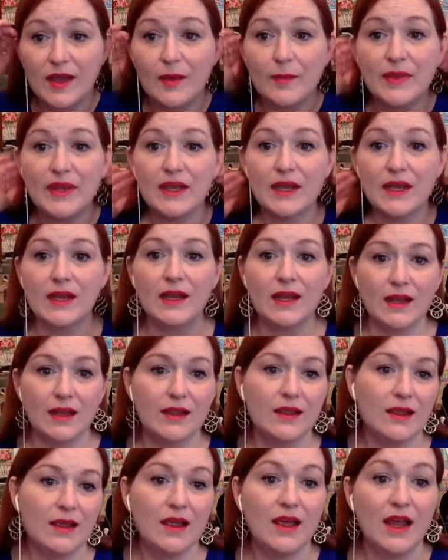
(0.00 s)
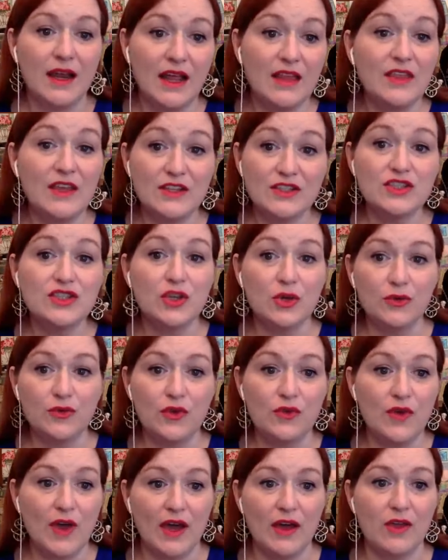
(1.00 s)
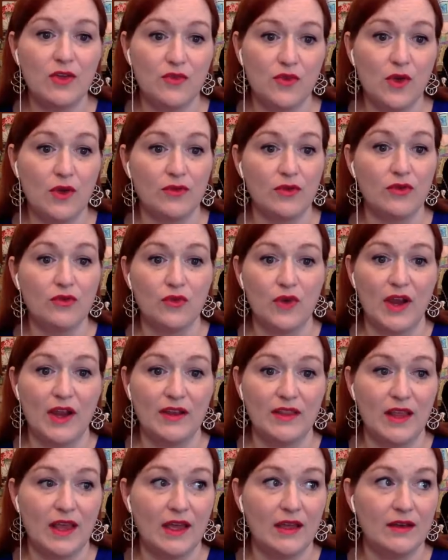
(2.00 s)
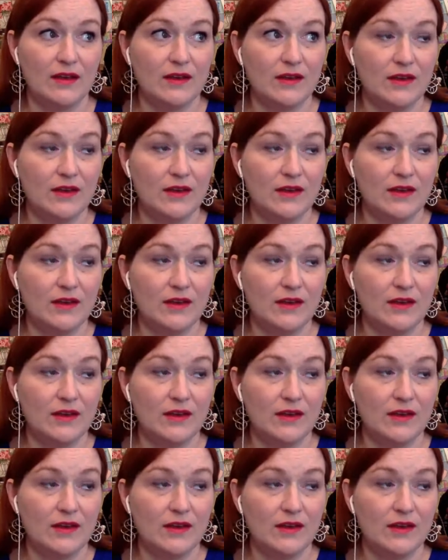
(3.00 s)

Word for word: I mean, and, and I think too, if you've had, if you have a friend that,